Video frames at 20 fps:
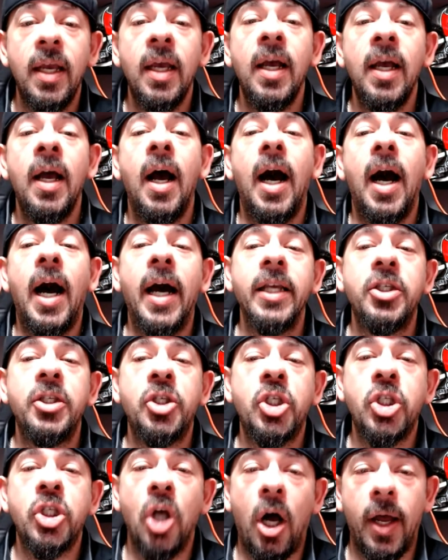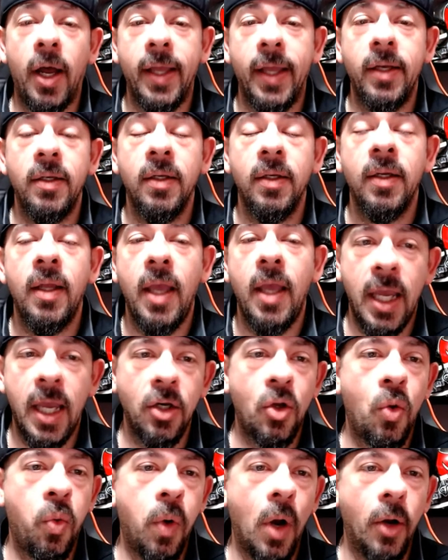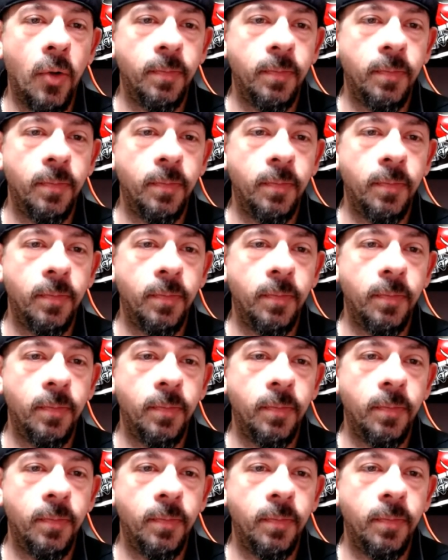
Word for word: I saw it, end quote.